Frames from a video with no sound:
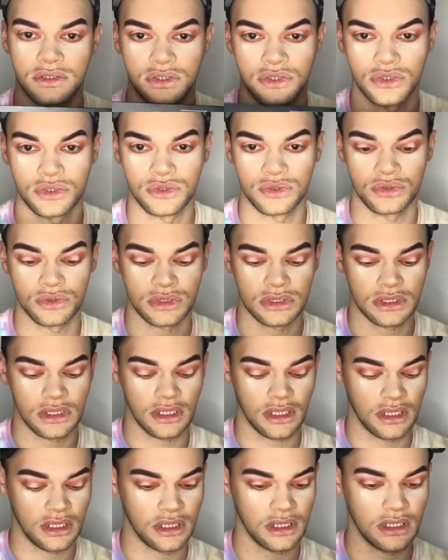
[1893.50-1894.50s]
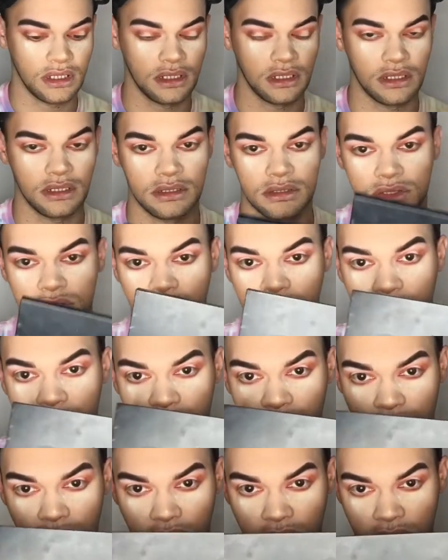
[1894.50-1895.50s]
use the James
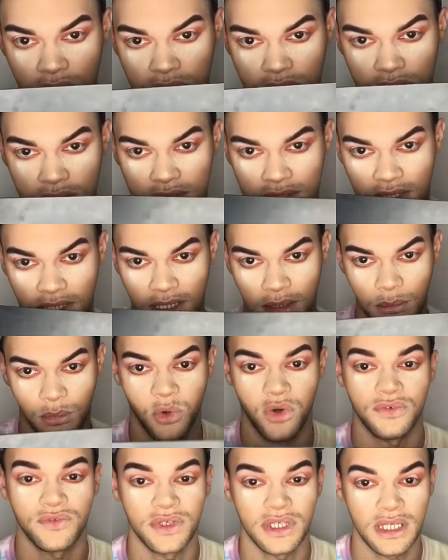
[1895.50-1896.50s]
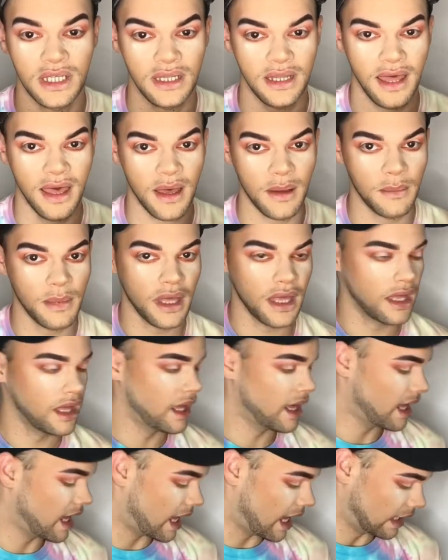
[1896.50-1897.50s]
Charles and Morphe collab.
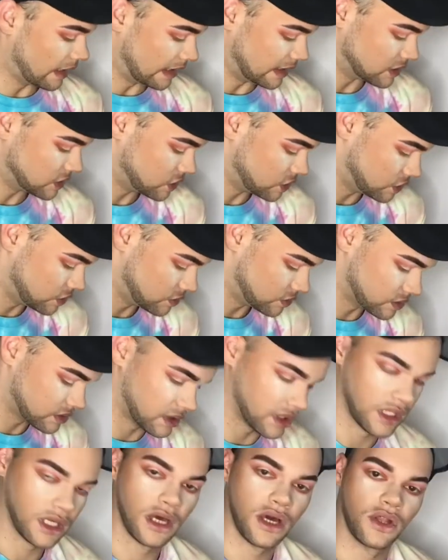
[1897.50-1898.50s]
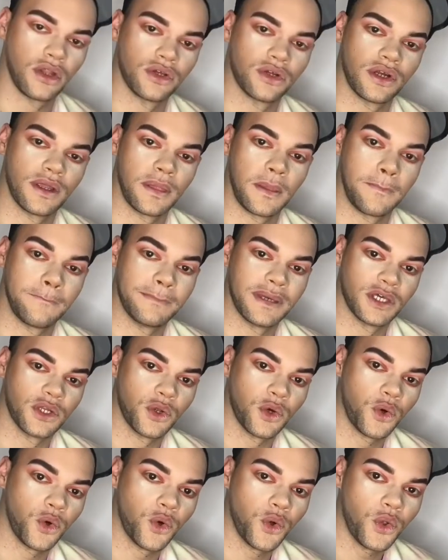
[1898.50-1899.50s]
I like to use the color in
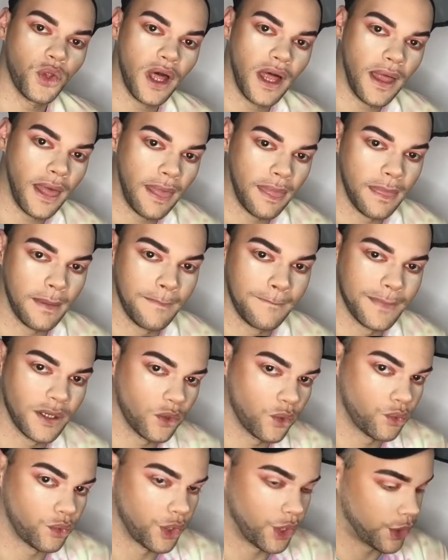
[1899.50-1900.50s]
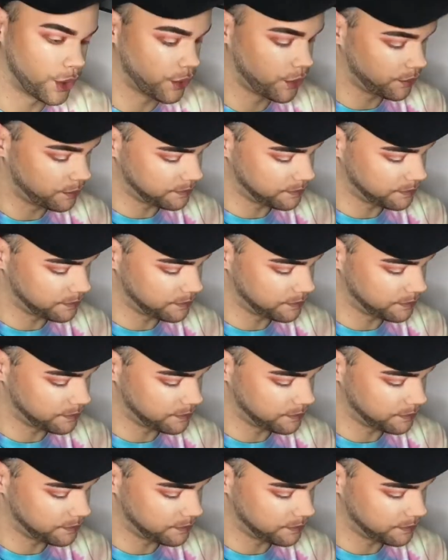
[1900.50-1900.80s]
the middle row.